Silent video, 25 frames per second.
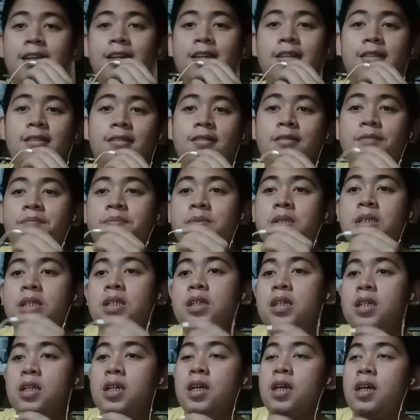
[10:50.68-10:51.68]
patient's
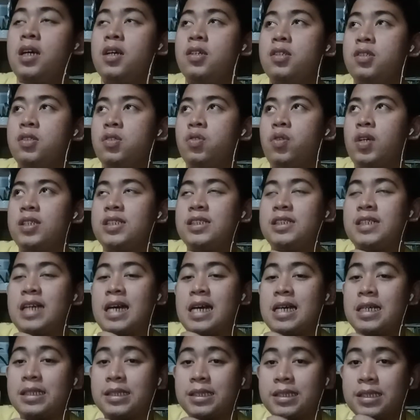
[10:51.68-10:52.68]
physical
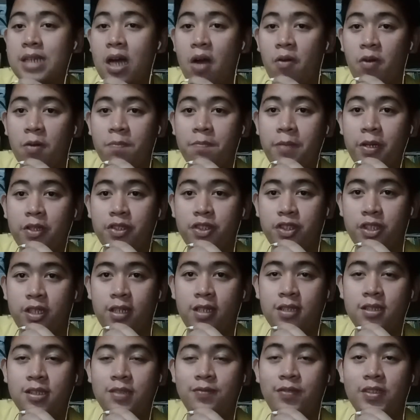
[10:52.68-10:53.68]
status,
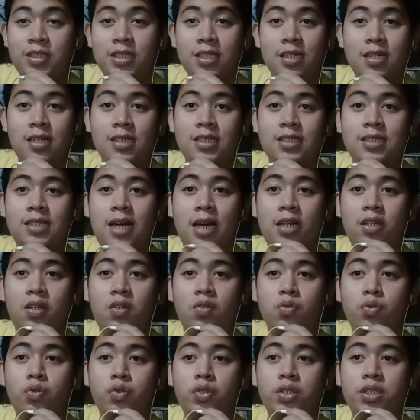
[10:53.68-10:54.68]
level of
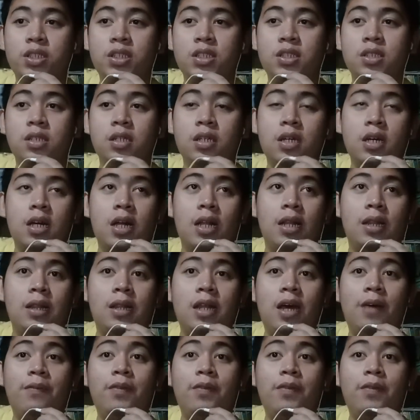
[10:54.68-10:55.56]
anxiety, and then